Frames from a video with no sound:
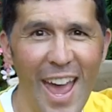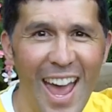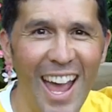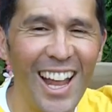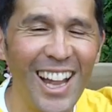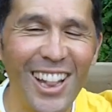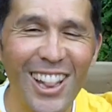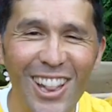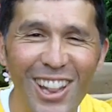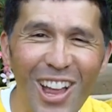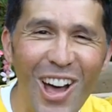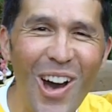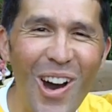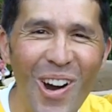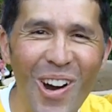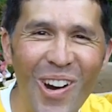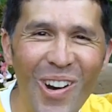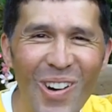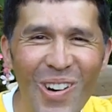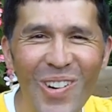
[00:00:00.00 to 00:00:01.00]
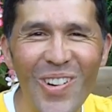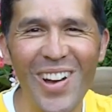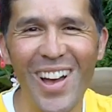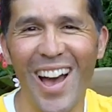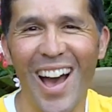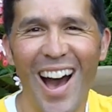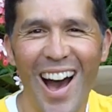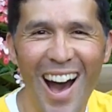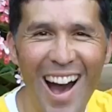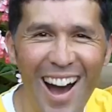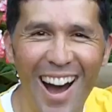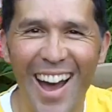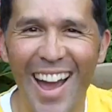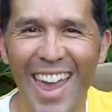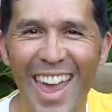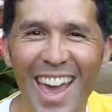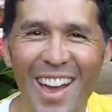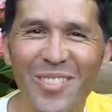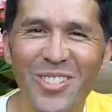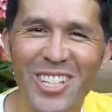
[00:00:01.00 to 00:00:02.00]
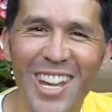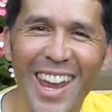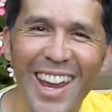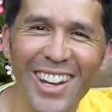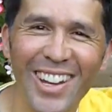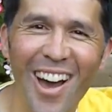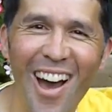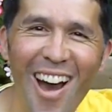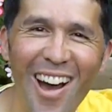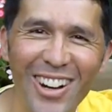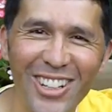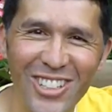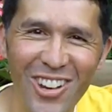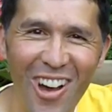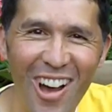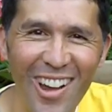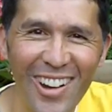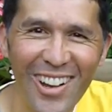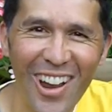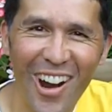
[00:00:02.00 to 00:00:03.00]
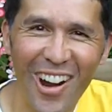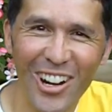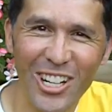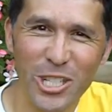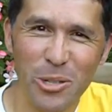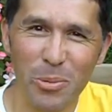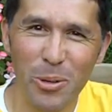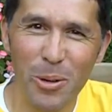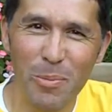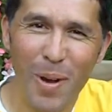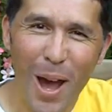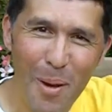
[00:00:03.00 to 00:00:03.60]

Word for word: Hello, I am J Dog John Carstroom.